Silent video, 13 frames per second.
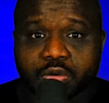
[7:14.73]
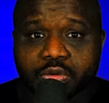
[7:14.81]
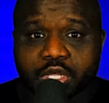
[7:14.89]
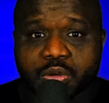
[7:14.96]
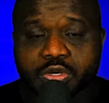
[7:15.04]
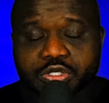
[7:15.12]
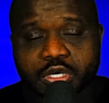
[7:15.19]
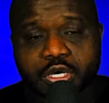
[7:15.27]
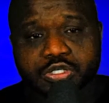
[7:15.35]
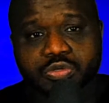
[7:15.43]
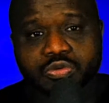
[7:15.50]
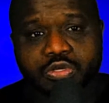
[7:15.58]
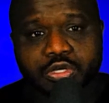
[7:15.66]
He was
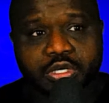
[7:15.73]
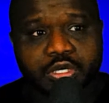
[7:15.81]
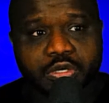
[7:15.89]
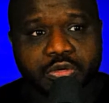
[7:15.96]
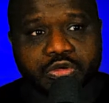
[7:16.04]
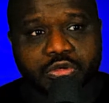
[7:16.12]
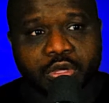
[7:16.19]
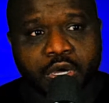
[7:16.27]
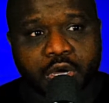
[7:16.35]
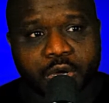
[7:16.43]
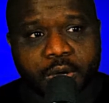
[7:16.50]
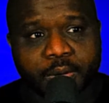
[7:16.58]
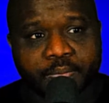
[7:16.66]
also the
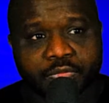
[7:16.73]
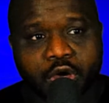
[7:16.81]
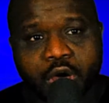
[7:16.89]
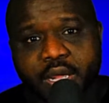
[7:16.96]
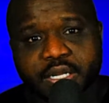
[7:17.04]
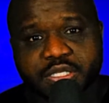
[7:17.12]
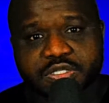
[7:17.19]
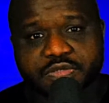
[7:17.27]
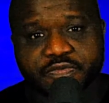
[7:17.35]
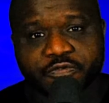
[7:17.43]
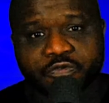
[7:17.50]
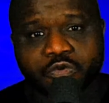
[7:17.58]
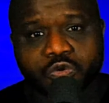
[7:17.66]
artist
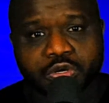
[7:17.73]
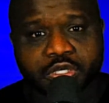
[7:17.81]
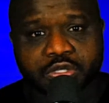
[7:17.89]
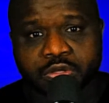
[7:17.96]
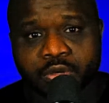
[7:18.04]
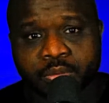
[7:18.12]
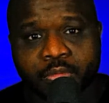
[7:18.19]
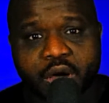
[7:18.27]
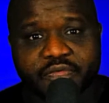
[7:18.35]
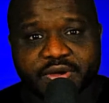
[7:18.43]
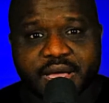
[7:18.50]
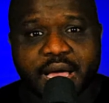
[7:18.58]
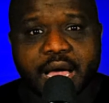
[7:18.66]
for the
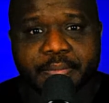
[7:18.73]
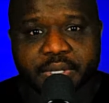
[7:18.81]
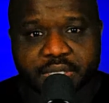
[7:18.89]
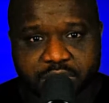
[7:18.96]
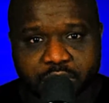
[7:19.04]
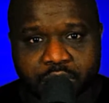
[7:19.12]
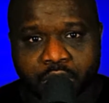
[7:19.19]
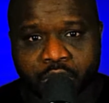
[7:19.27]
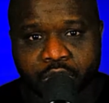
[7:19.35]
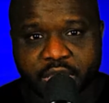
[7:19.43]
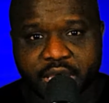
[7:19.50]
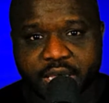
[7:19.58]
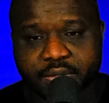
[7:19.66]
Marvel comics.
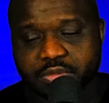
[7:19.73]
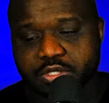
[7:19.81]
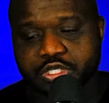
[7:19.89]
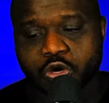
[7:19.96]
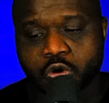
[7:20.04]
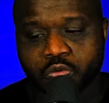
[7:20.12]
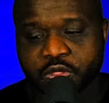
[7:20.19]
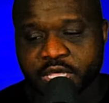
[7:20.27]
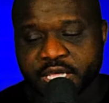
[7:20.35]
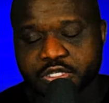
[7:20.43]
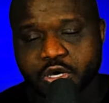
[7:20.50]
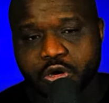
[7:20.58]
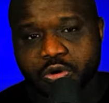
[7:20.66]
Okay, so the
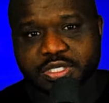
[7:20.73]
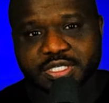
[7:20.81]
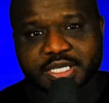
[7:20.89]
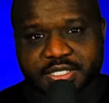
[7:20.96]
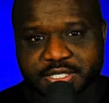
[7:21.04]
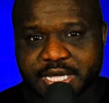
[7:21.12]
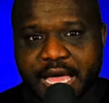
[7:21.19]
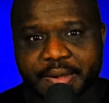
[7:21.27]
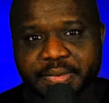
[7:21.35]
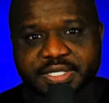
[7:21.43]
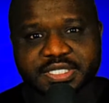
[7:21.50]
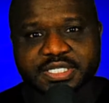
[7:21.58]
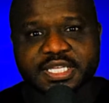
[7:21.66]
Eternals
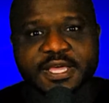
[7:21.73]
comics,